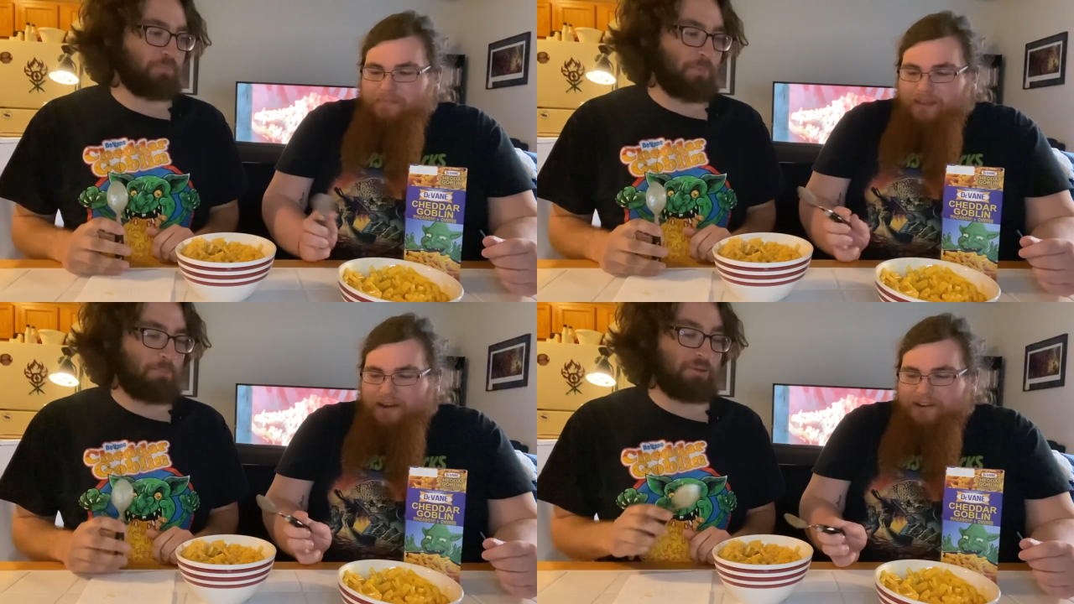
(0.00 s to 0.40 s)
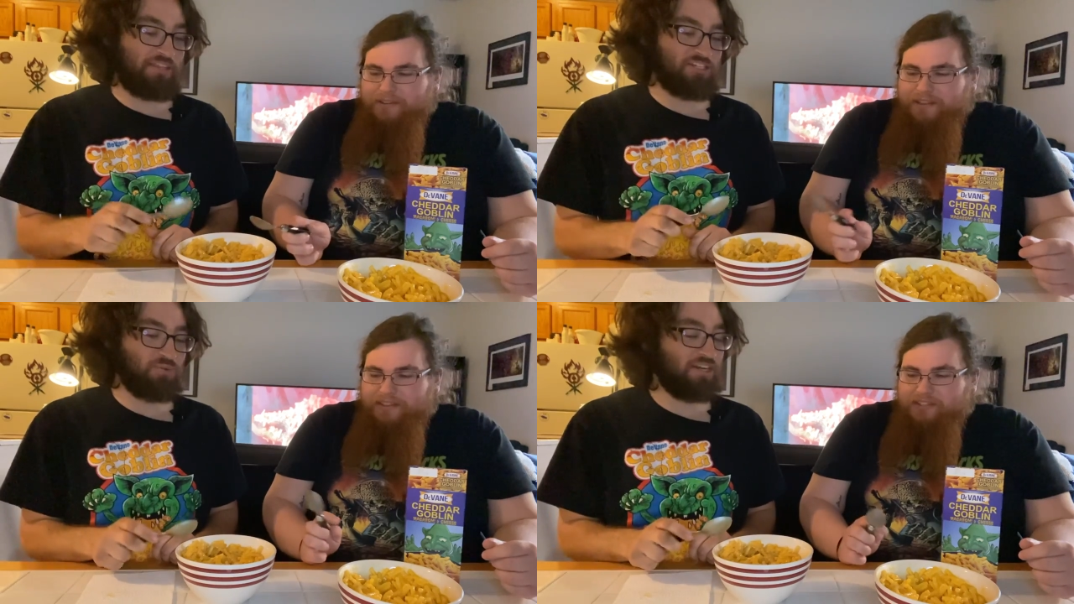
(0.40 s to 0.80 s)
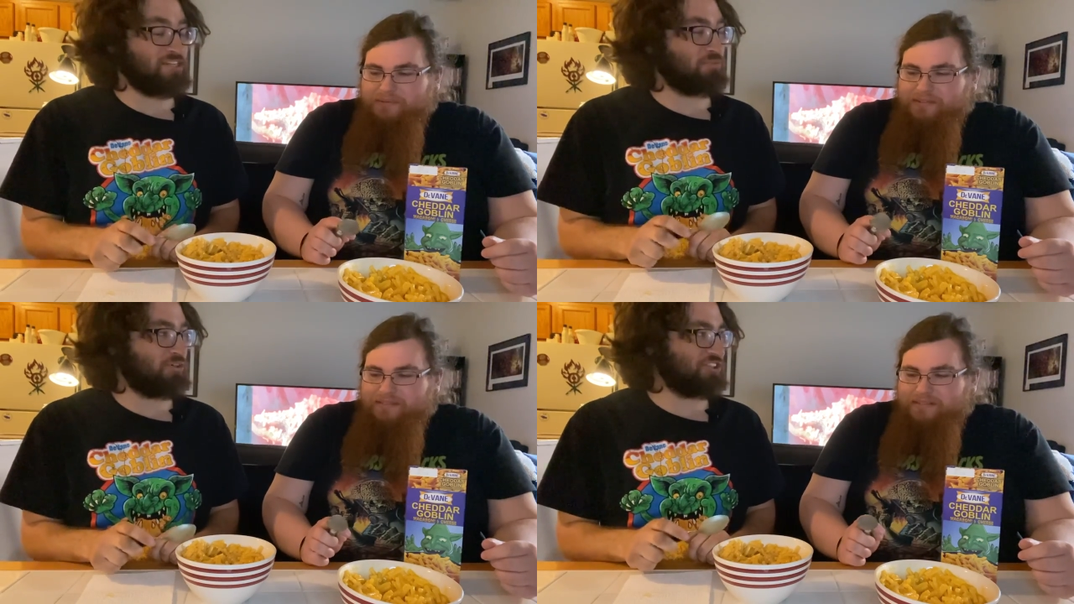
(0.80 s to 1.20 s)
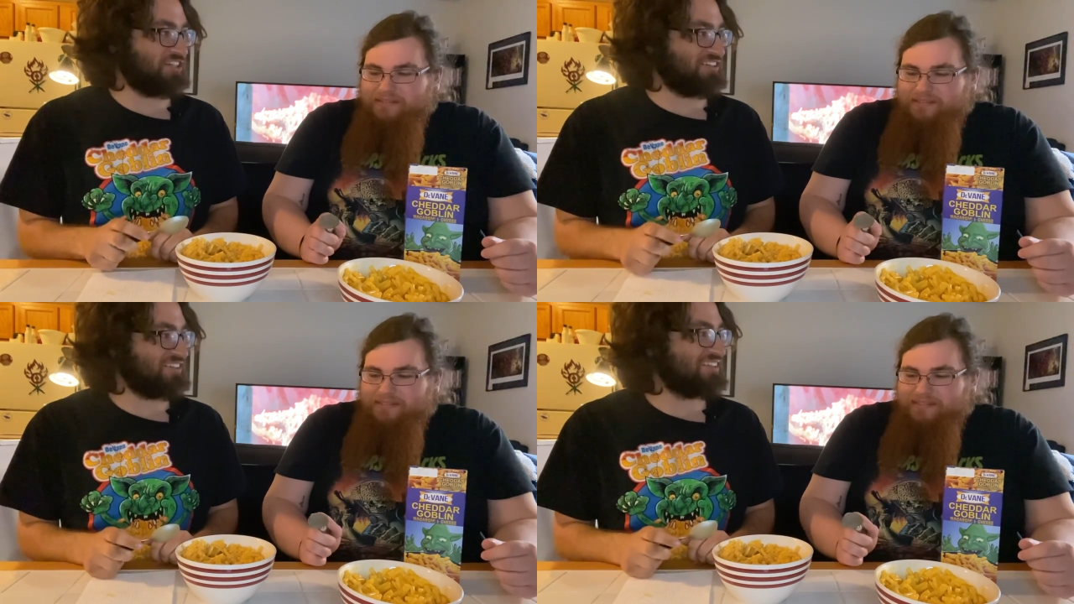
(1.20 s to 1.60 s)
Speaker 1: I but this one this has one, more
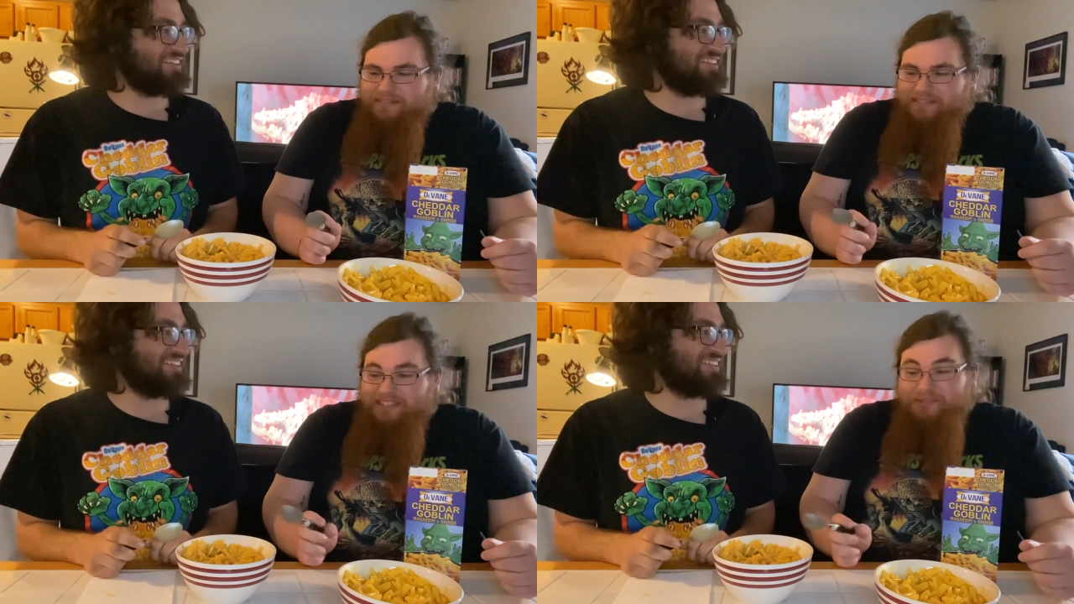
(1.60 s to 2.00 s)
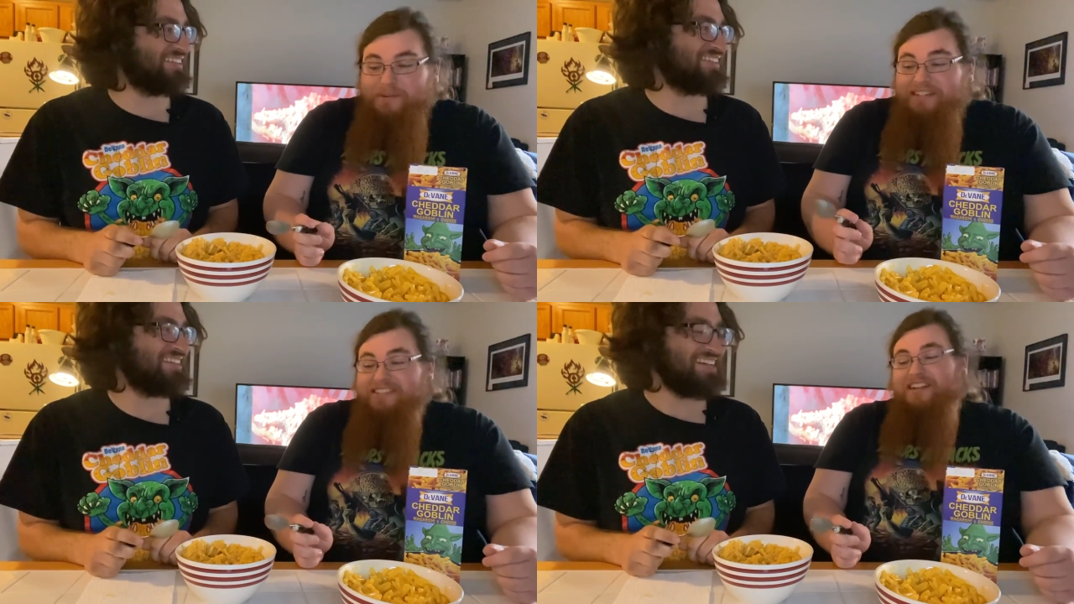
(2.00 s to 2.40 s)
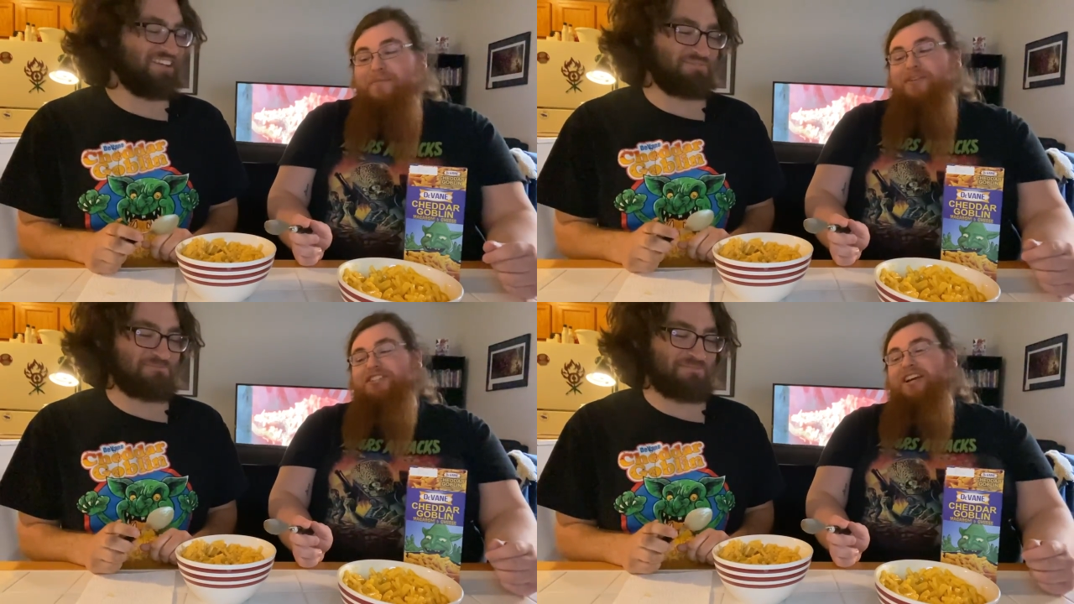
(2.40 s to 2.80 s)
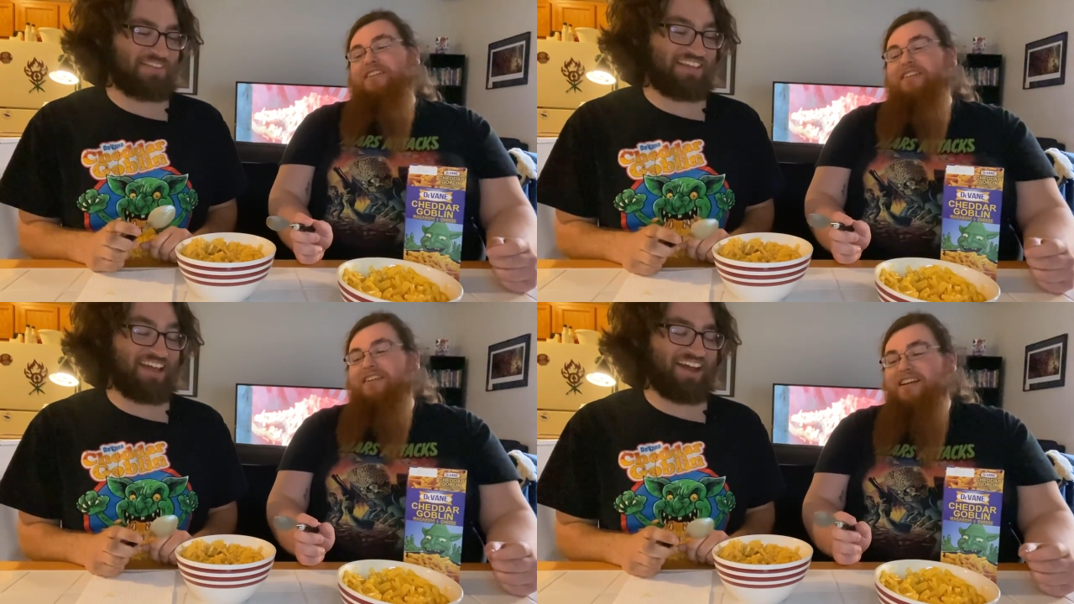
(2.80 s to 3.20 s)
cheddar. This one does have more
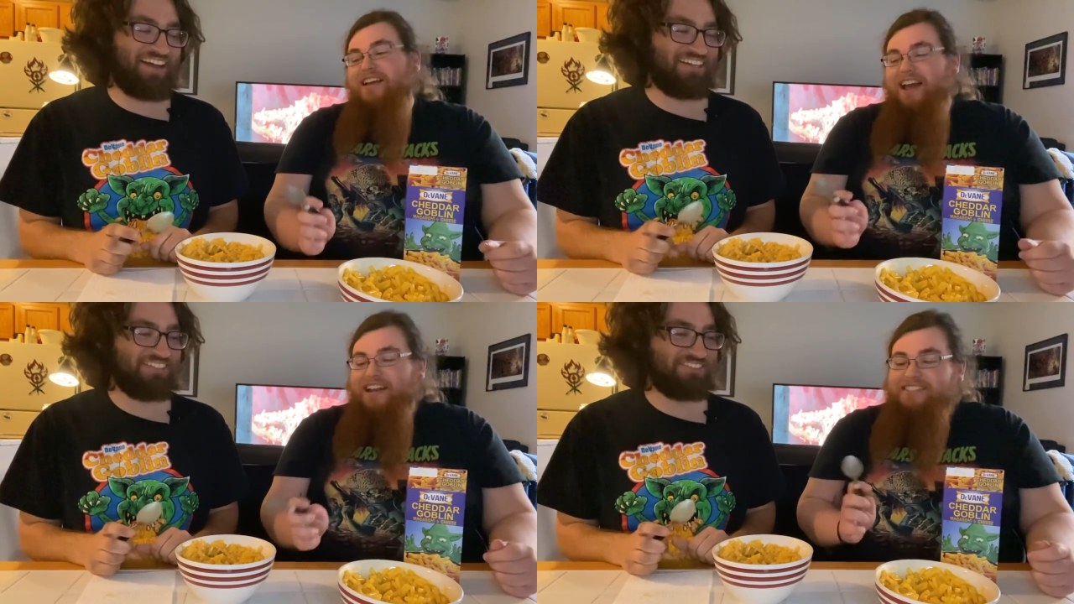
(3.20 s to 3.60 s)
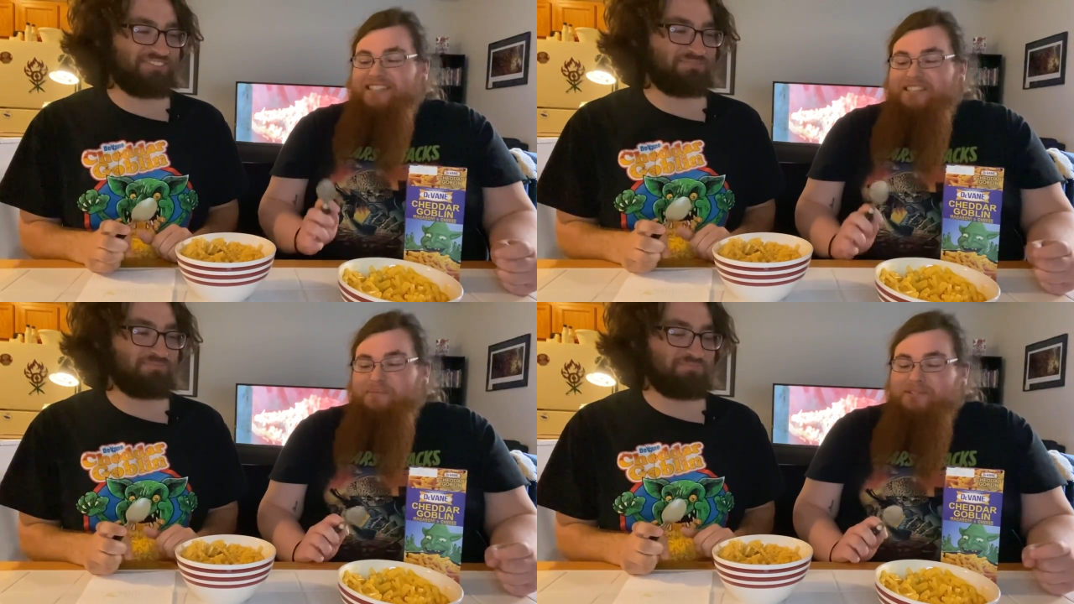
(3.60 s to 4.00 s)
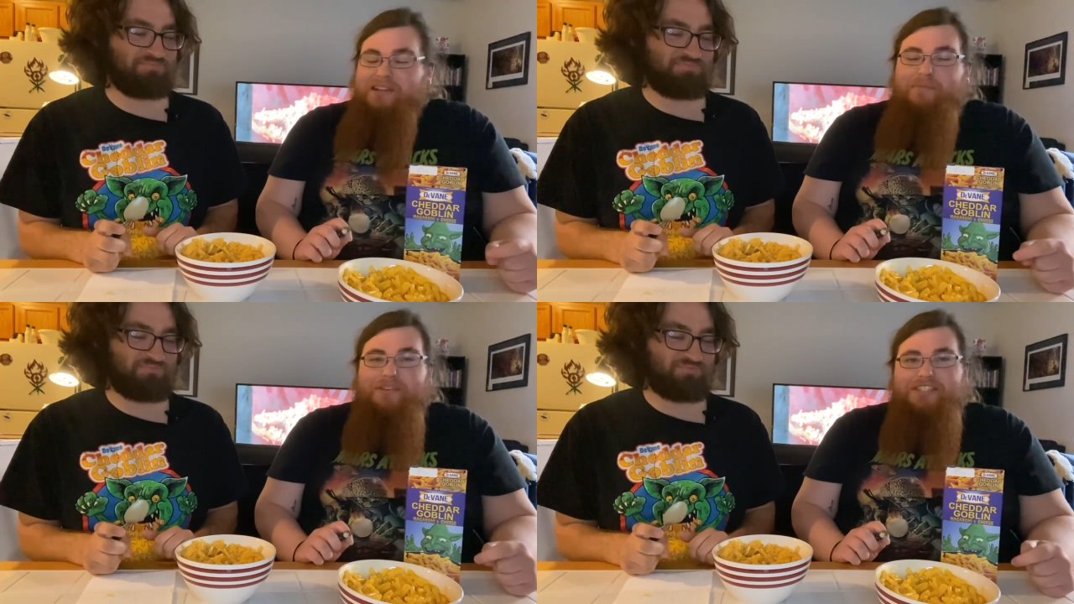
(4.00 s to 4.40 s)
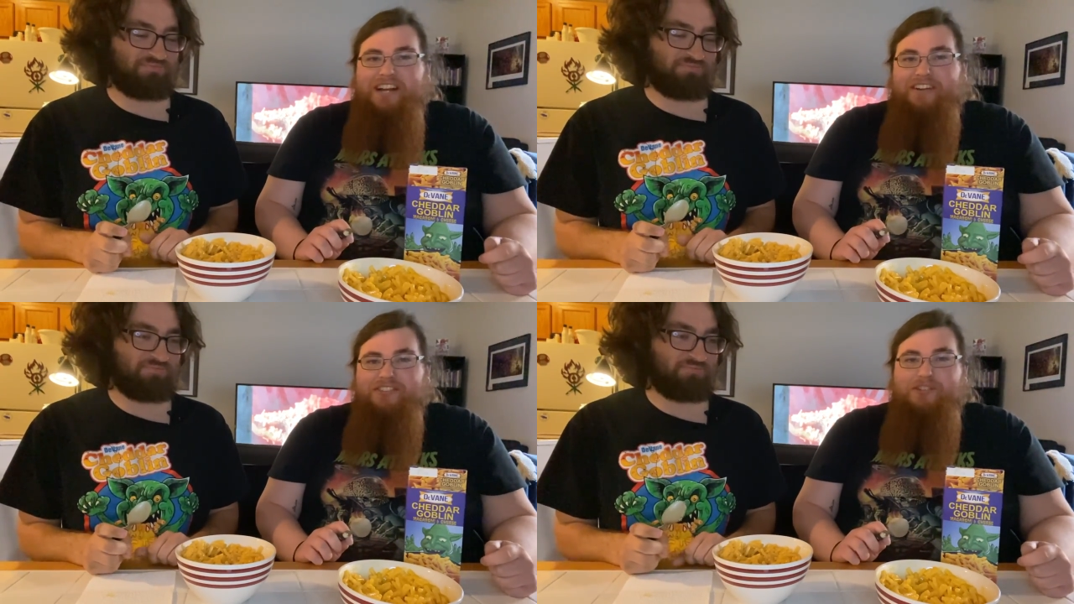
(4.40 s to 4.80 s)
cheddar. Yeah. It has 60% more cheddar, so